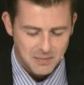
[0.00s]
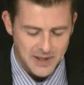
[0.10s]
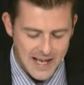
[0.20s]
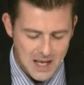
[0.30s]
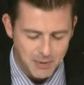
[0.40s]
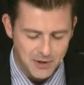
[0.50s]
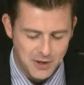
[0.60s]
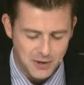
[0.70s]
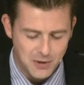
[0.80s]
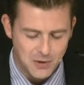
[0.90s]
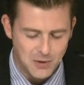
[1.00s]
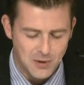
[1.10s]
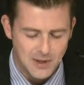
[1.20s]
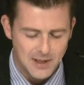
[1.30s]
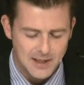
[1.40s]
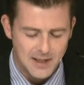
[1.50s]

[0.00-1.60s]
been able to